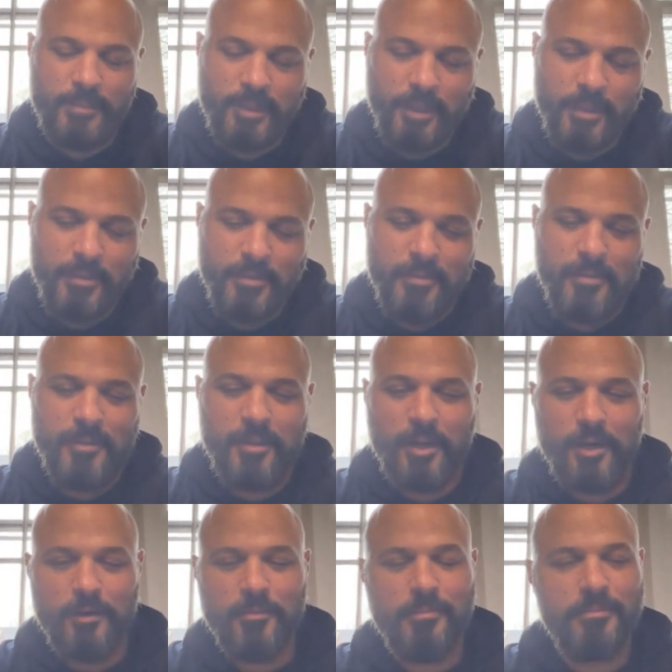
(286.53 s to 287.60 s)
then, you
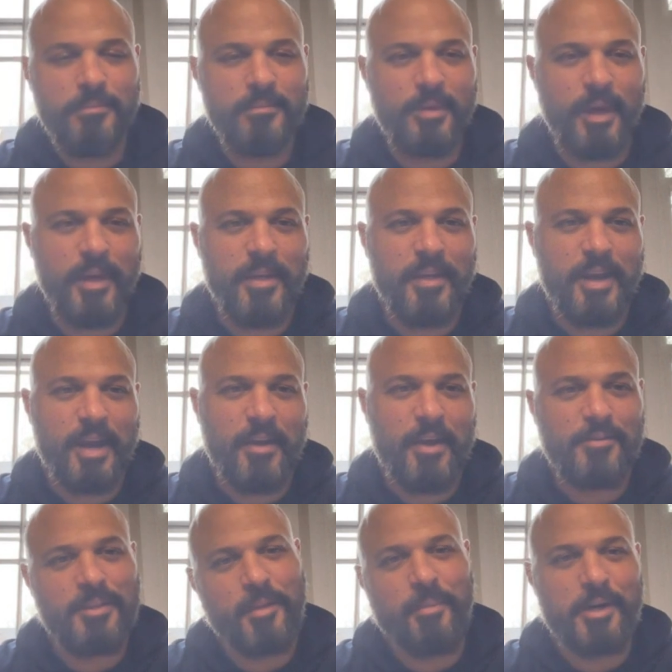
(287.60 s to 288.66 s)
know, hey,
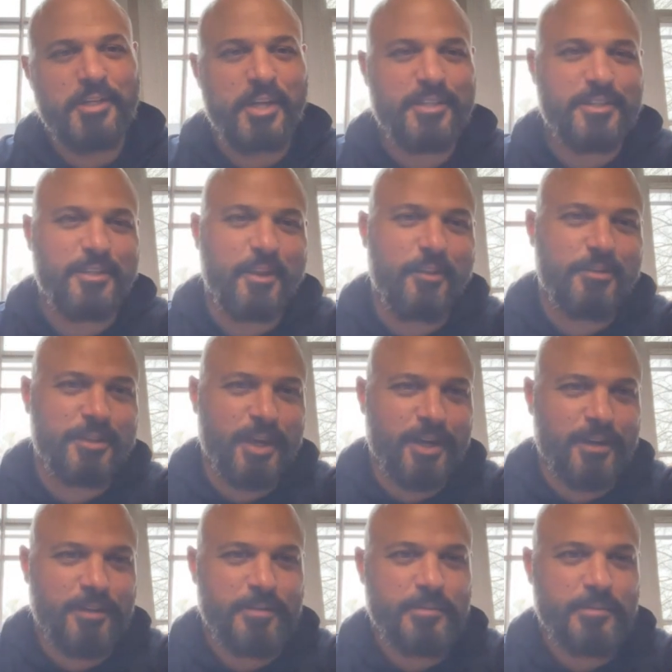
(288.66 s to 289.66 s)
I'll take my chances on the other side.